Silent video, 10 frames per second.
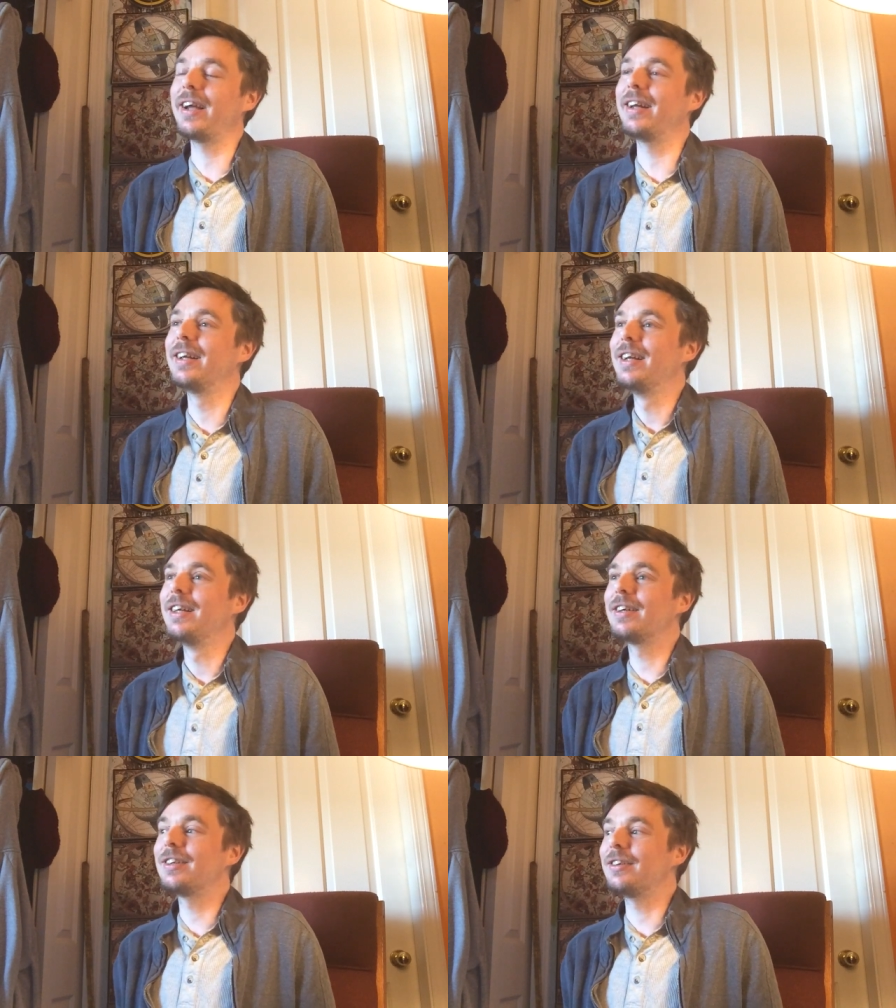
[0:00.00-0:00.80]
right?
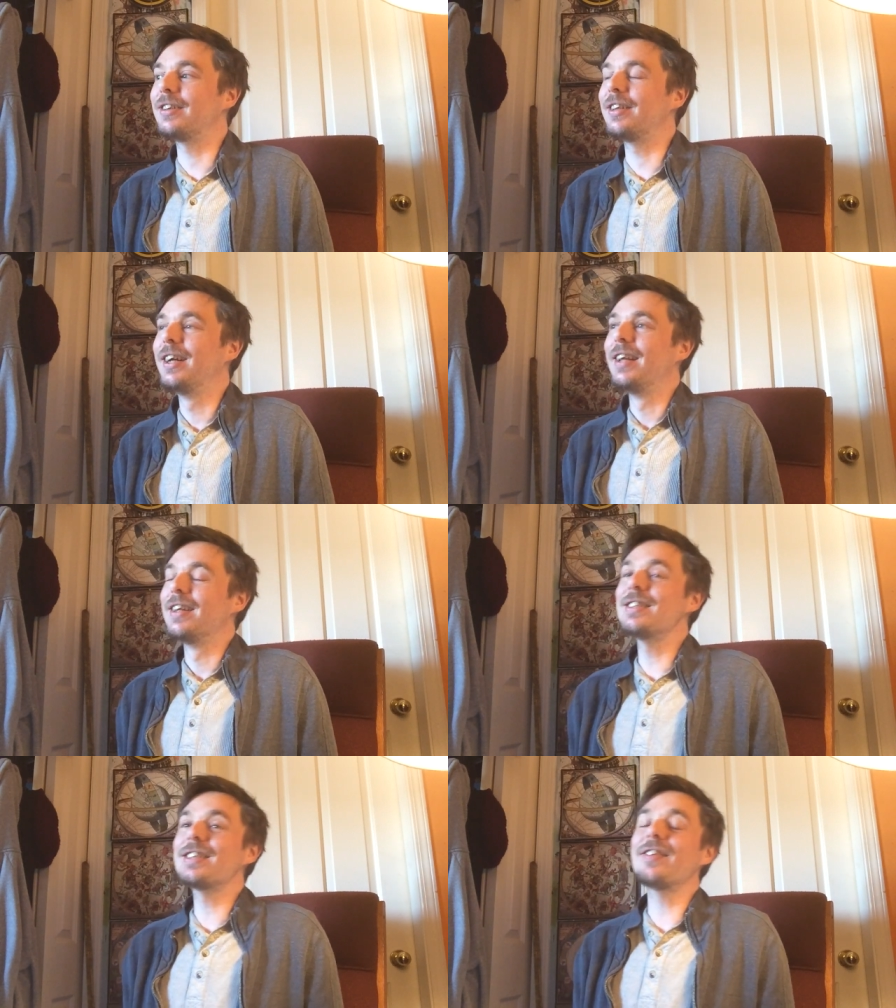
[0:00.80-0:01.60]
You could.
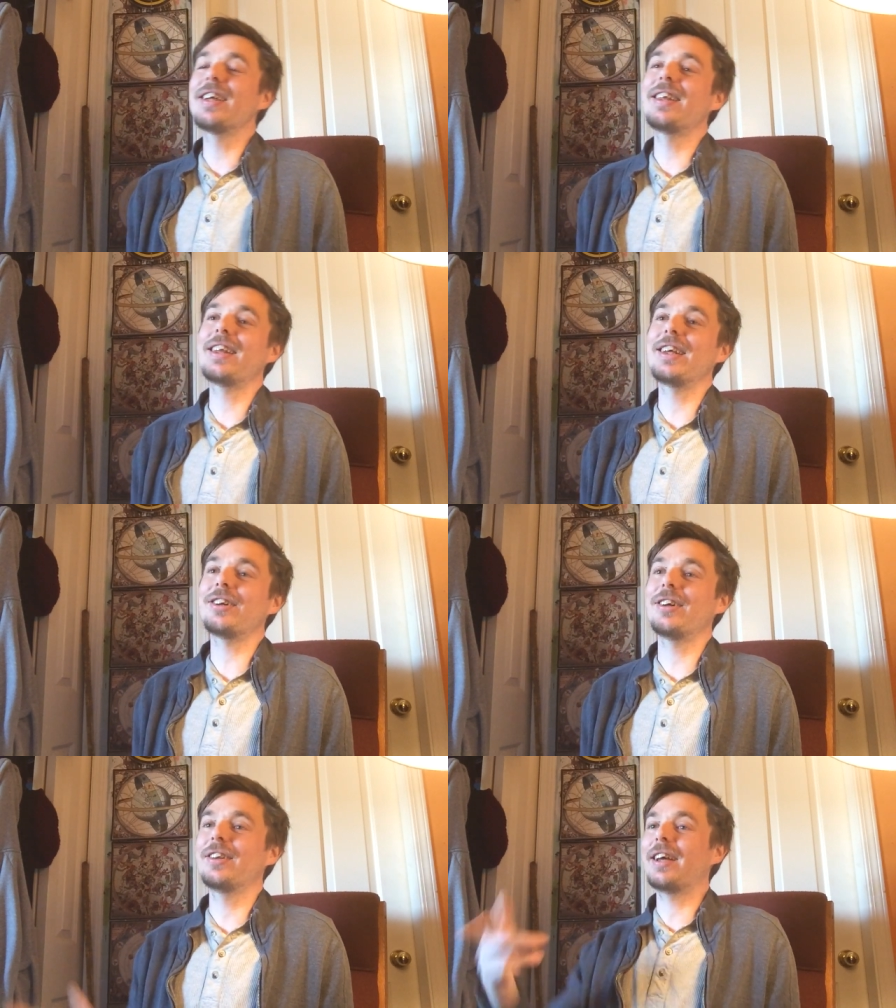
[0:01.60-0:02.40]
this is something that they
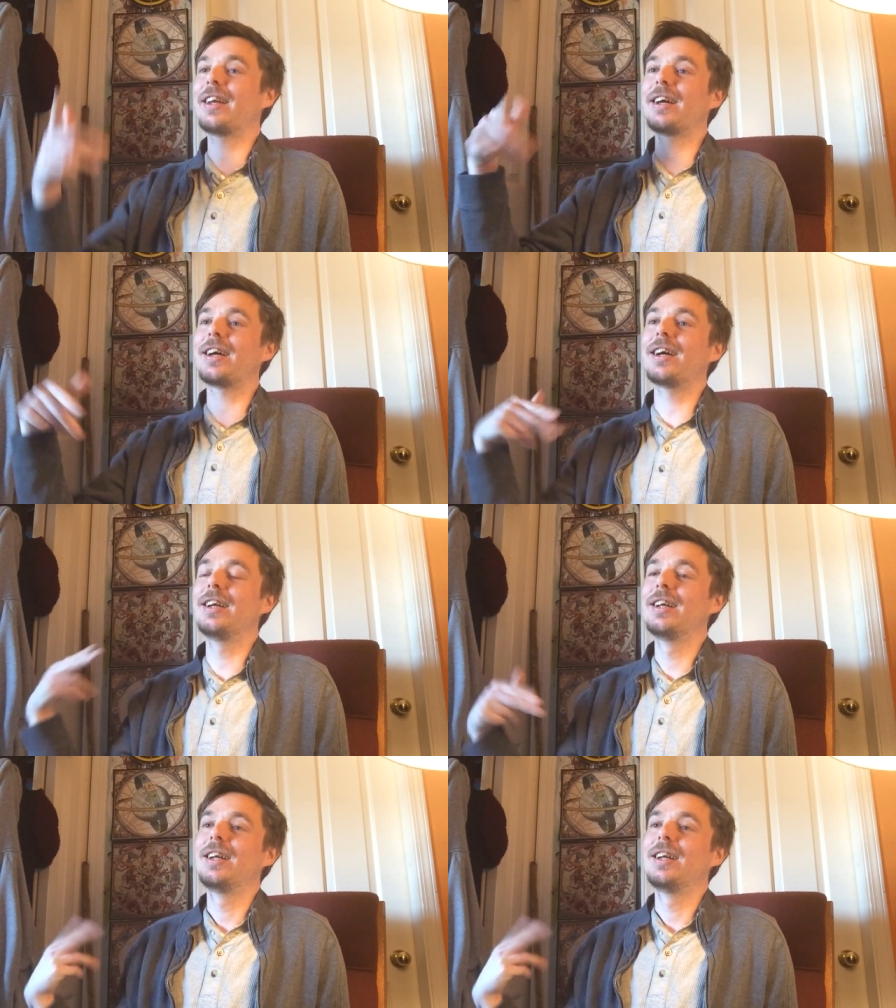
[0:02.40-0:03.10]
that uh,